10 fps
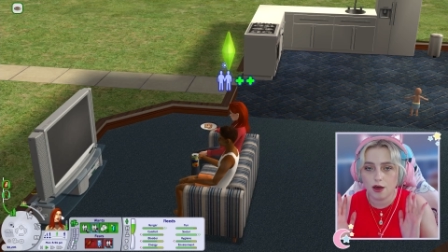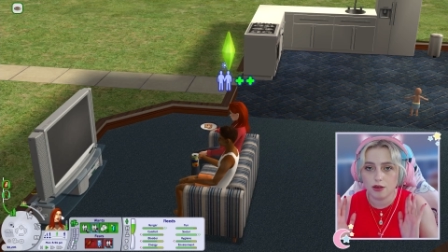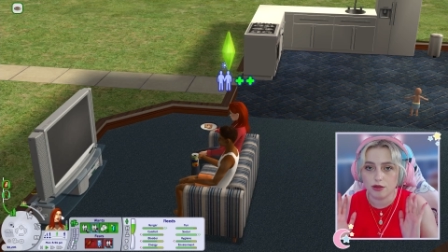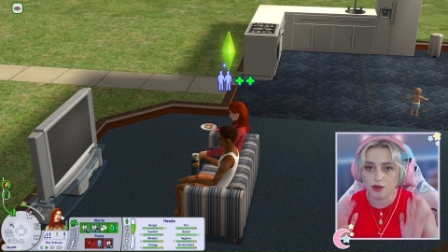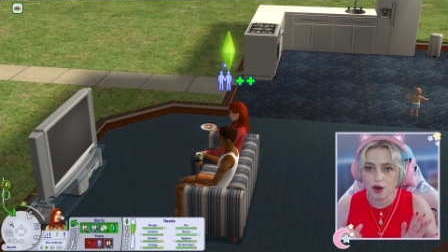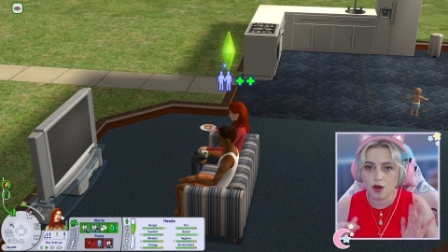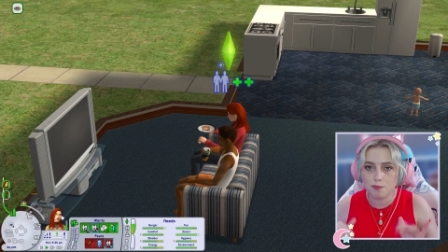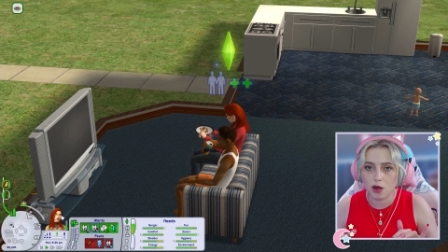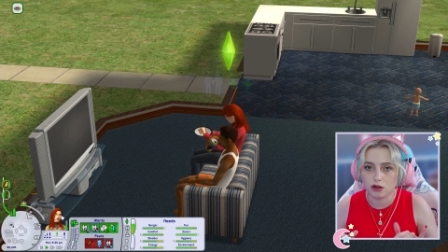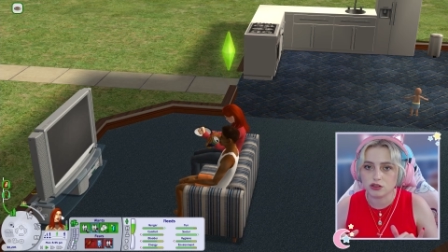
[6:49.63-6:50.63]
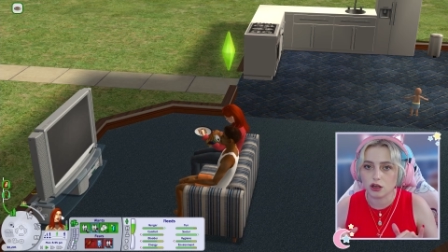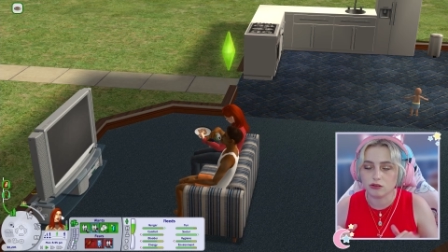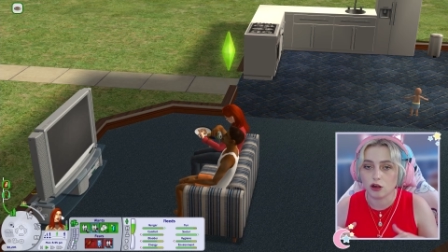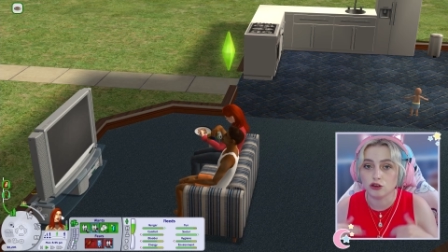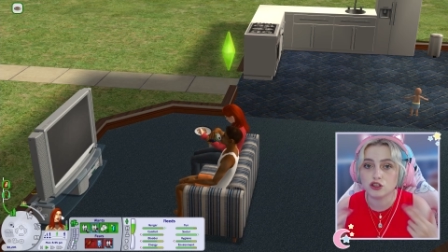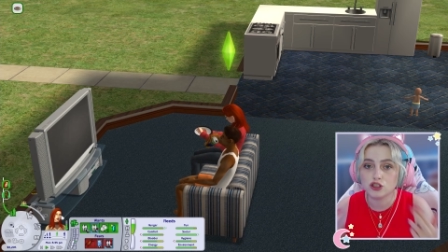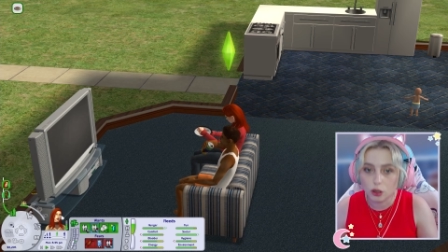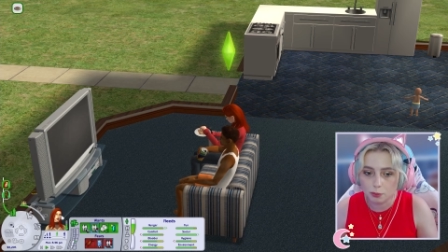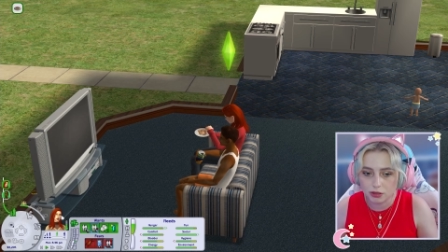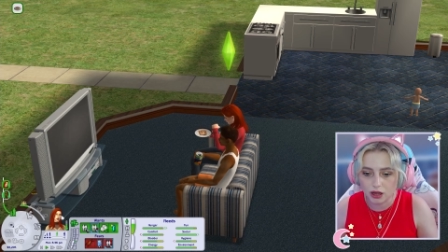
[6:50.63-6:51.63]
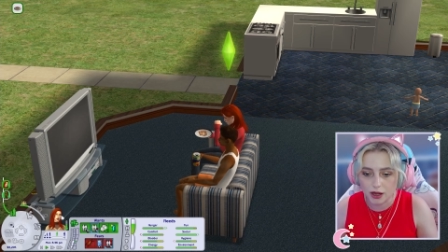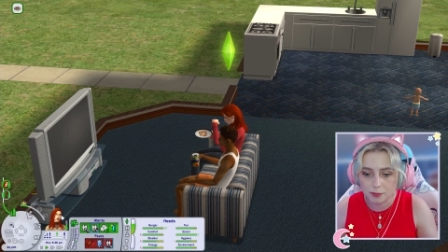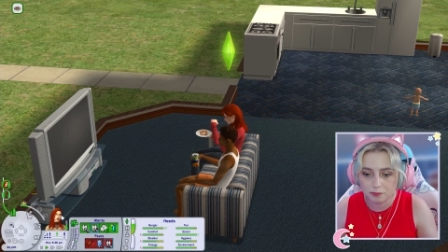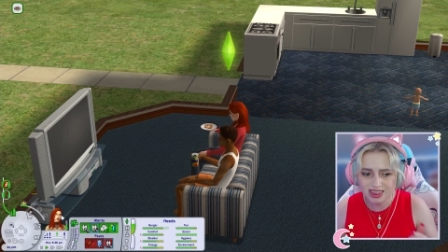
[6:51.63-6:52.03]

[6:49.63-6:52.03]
Their mods are on Tumblr.